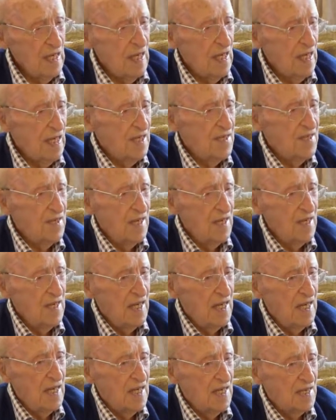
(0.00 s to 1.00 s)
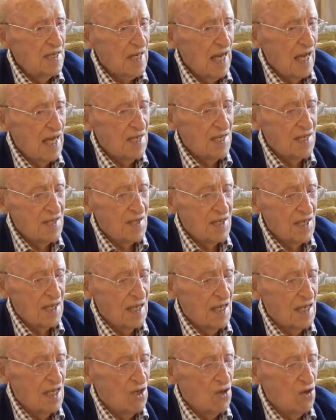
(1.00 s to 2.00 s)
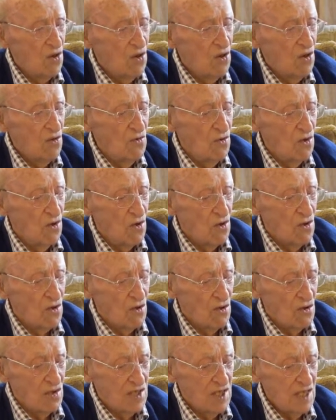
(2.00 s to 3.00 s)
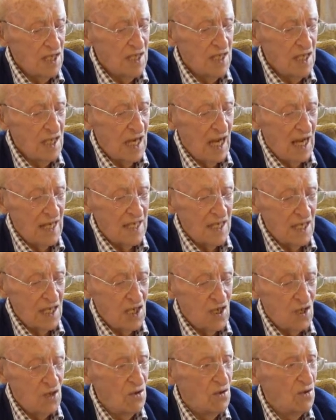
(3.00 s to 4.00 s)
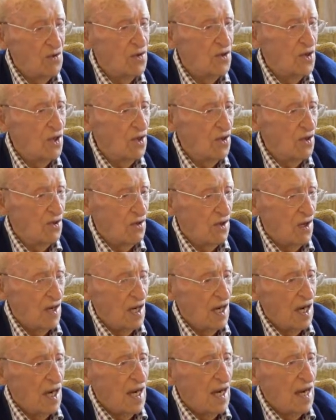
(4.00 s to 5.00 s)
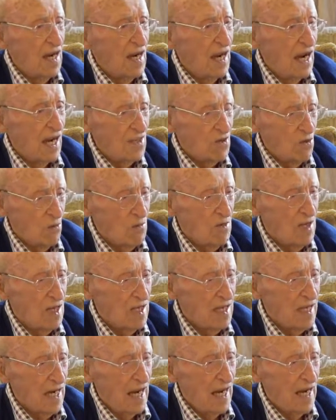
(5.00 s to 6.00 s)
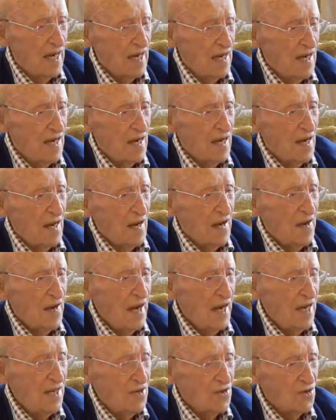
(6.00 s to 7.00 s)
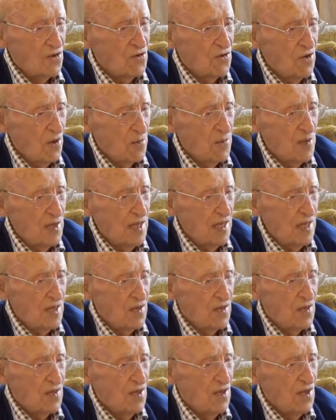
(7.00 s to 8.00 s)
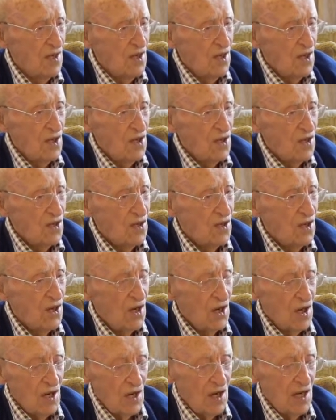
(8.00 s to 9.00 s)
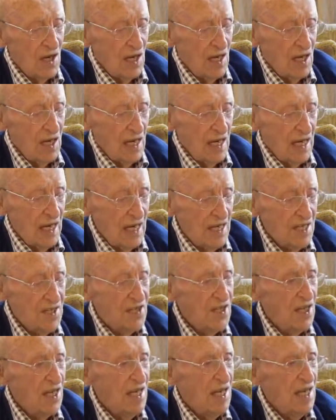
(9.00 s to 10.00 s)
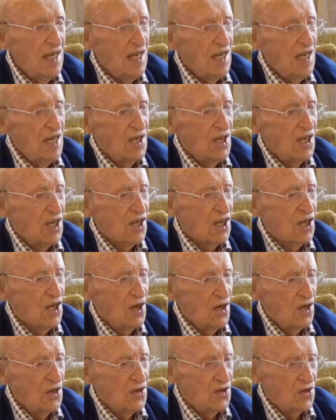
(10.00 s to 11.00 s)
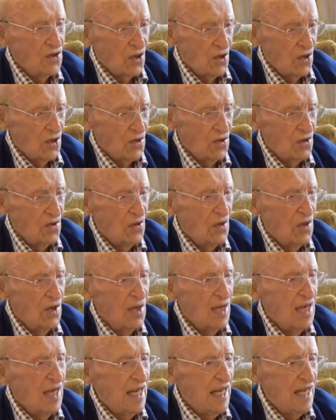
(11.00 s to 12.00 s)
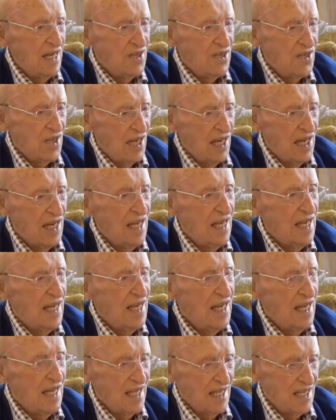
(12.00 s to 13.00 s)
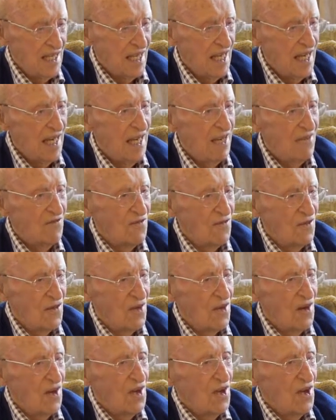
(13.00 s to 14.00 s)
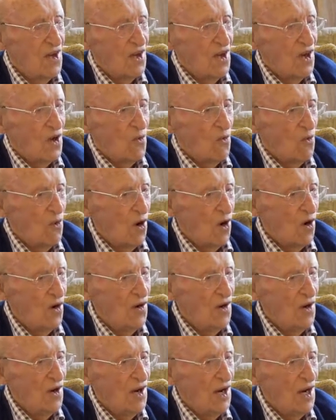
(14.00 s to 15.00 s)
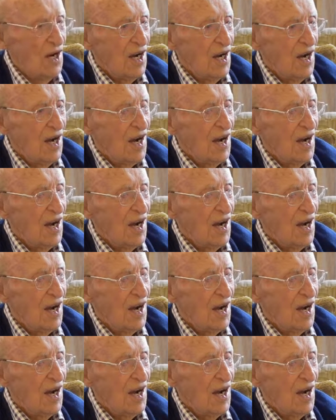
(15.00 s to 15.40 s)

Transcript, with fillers: Echine San Se Go Roko Sichi Ajiku Ju. That's up to 10. Then just repeats. Echi Ju Echi is 11. 1